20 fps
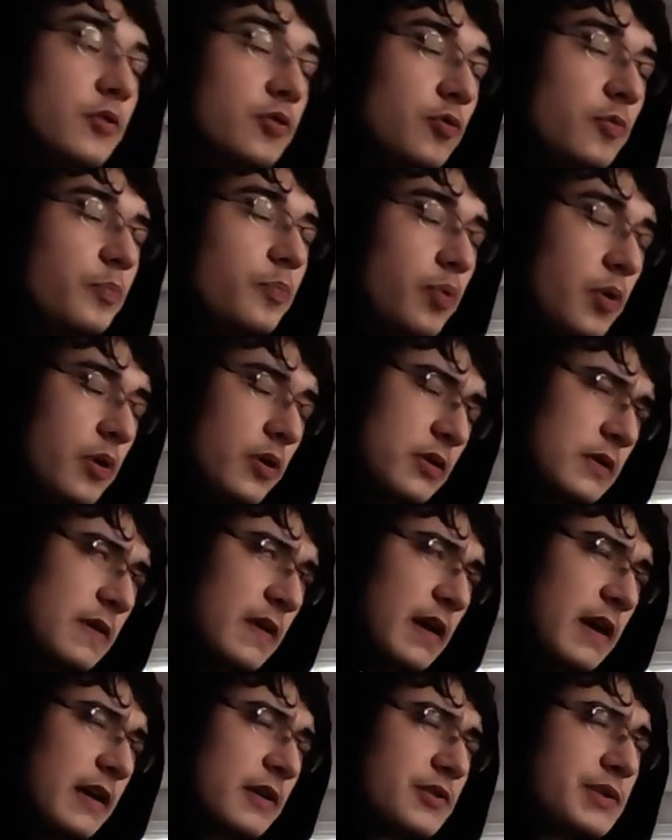put
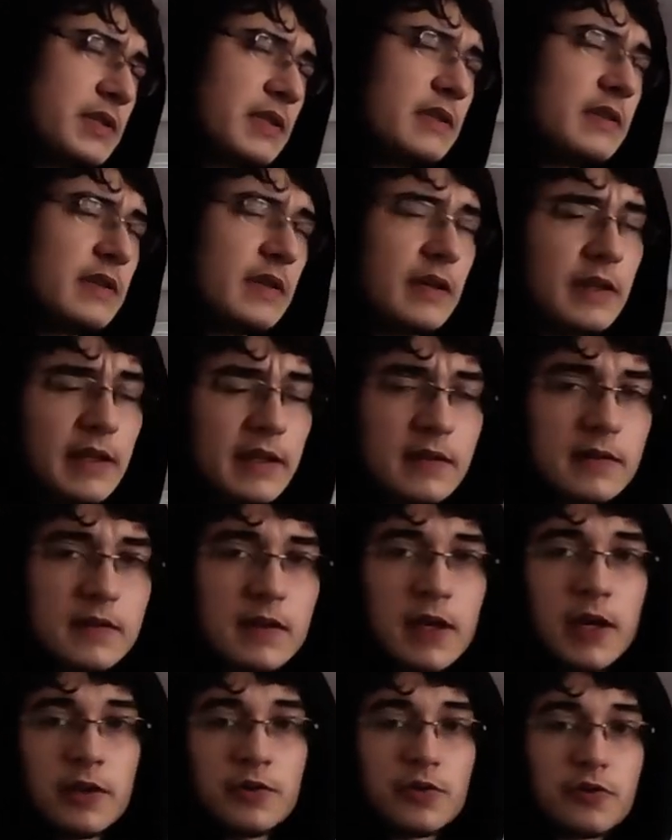electricity in it
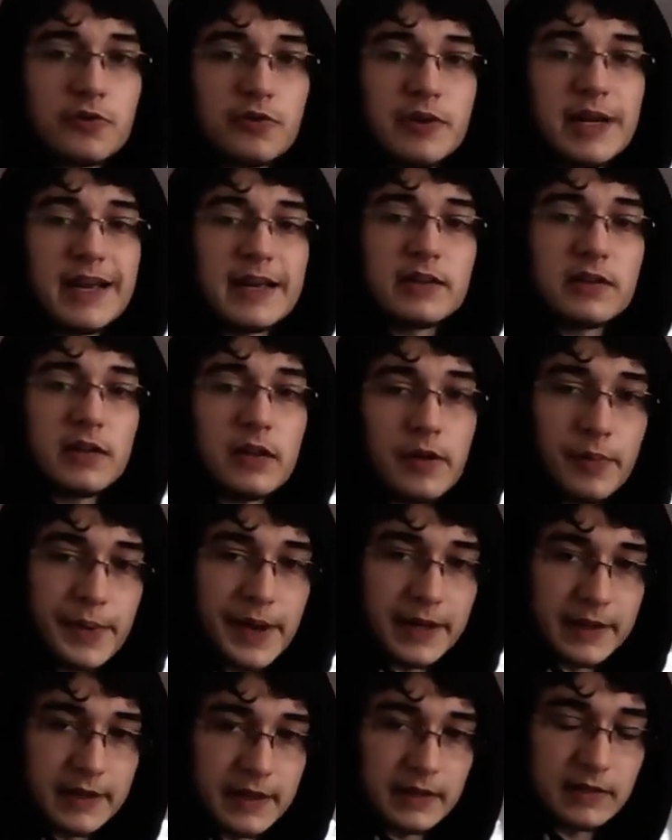to create a
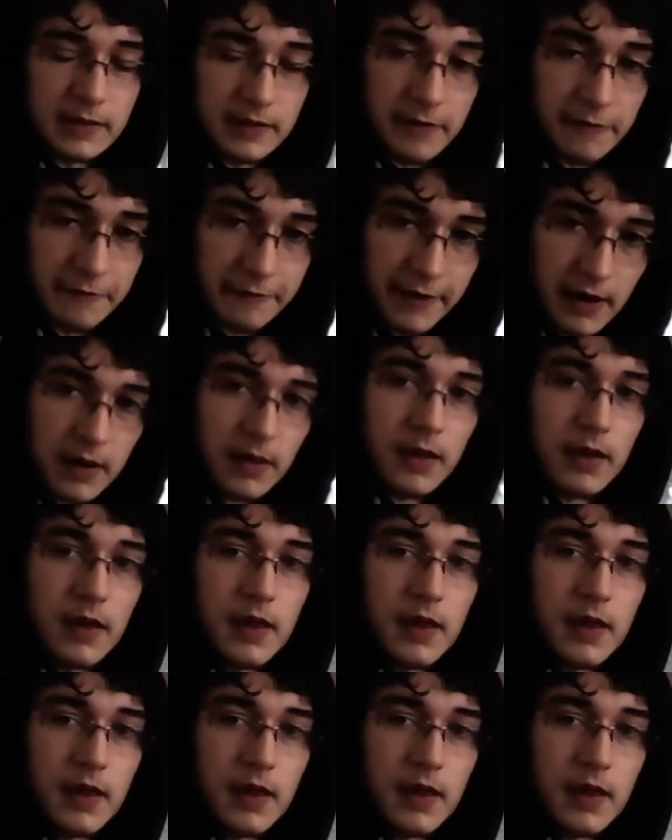magnetic field.